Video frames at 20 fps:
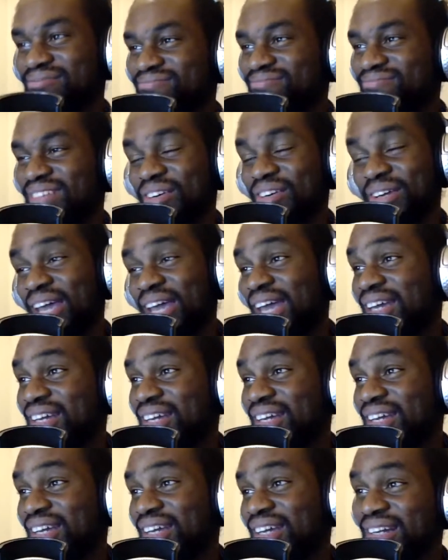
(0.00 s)

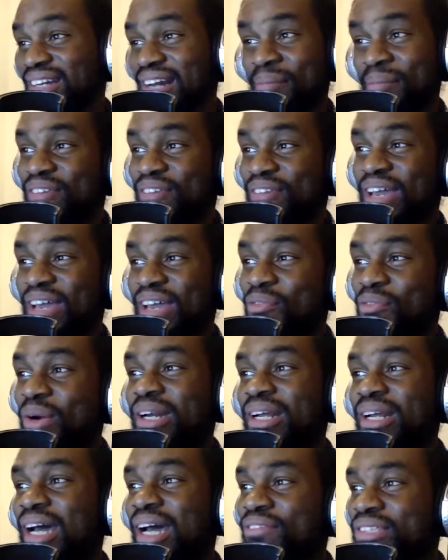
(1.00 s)
okay. I mean, if I have one
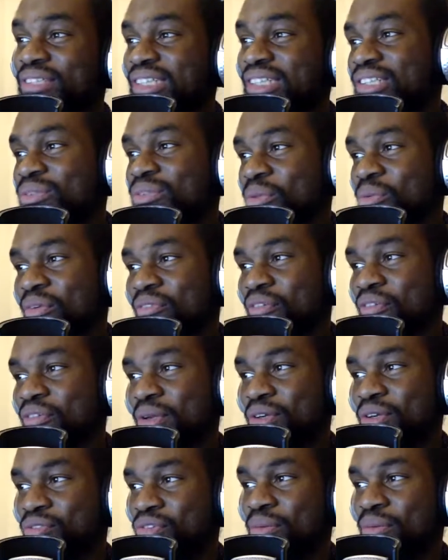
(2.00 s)
conversation with one
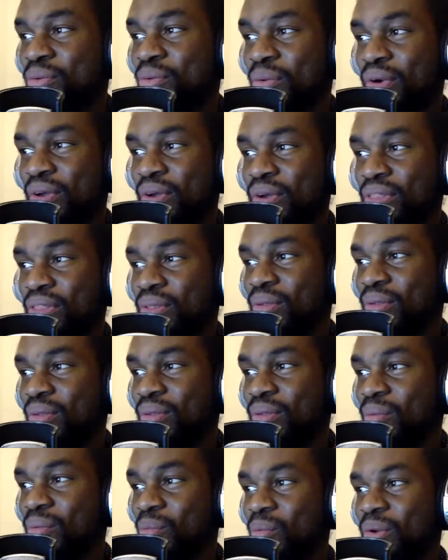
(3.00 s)
female streamer
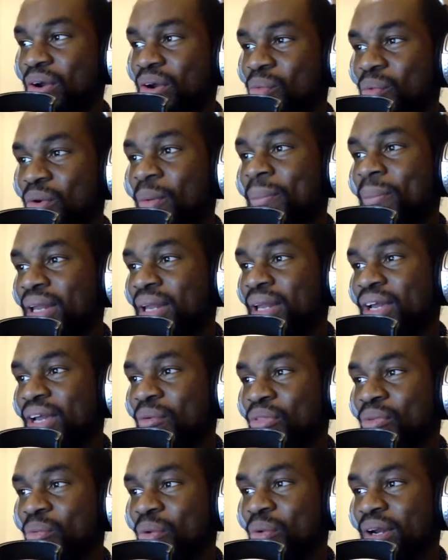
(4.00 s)
where we're playing
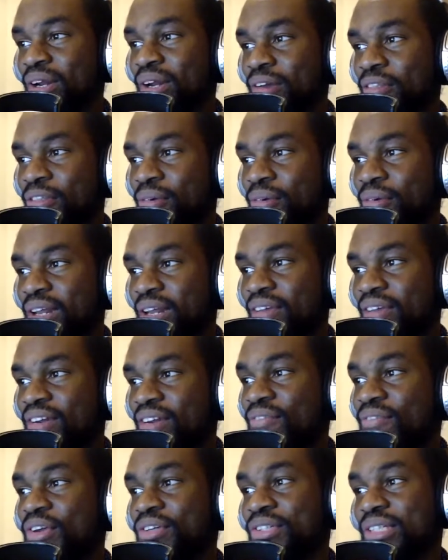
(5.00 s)
with one another, and even
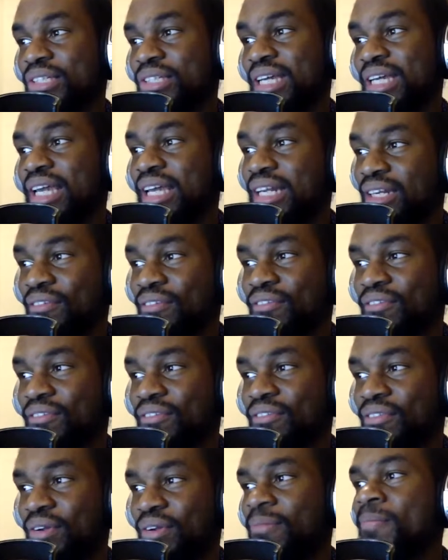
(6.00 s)
if there's a hint of
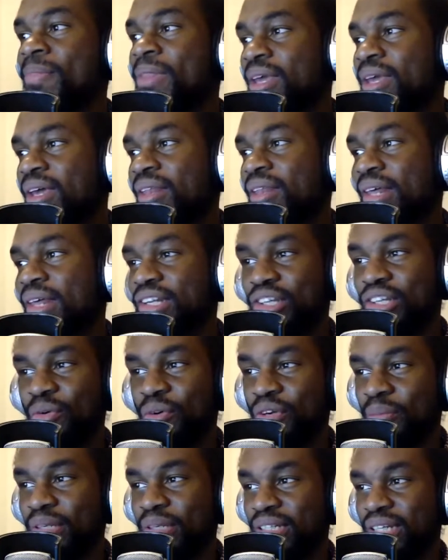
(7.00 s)
flirting, that is going
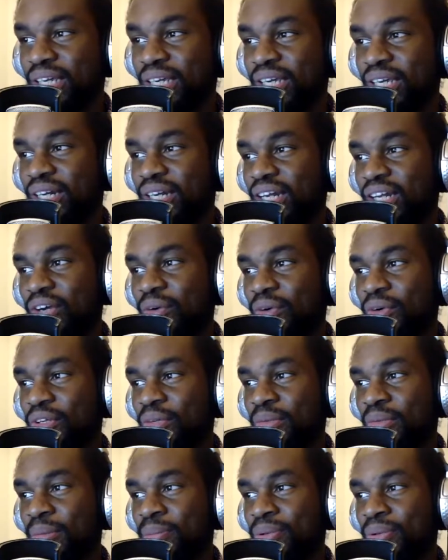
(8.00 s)
to be taken and going
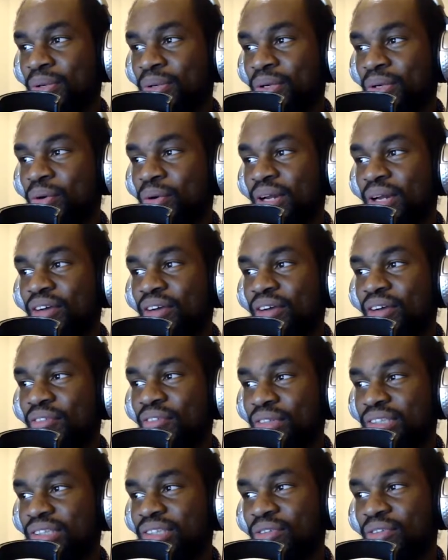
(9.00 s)
to be put on every
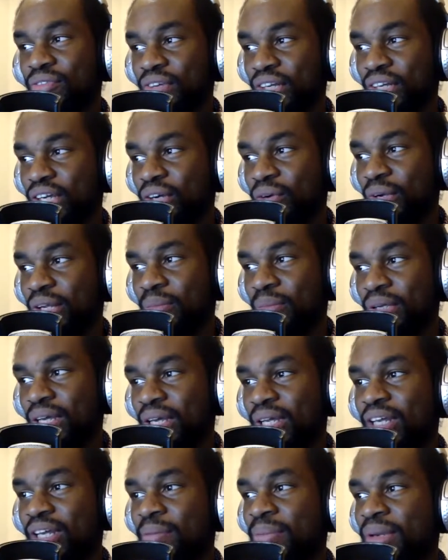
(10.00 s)
single video and be
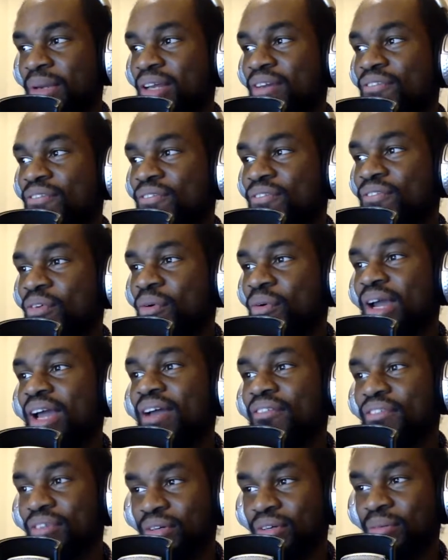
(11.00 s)
clickbait
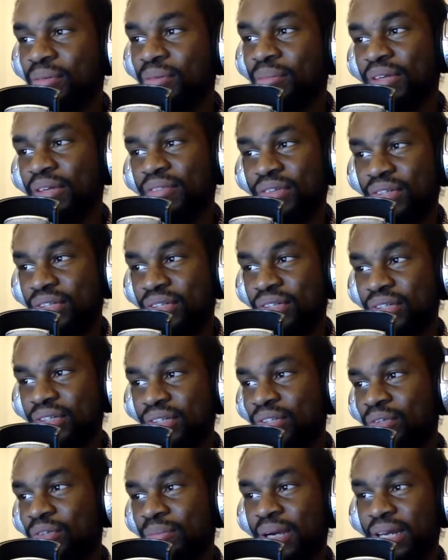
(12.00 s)
forever, Blevins told
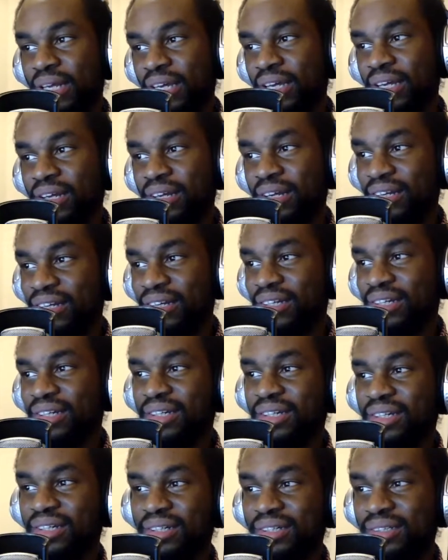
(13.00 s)
Polygon.
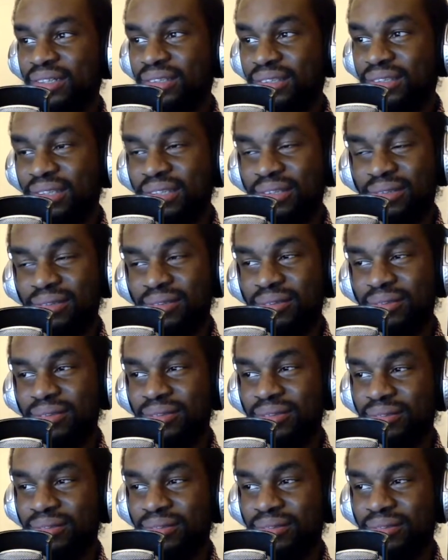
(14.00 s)
So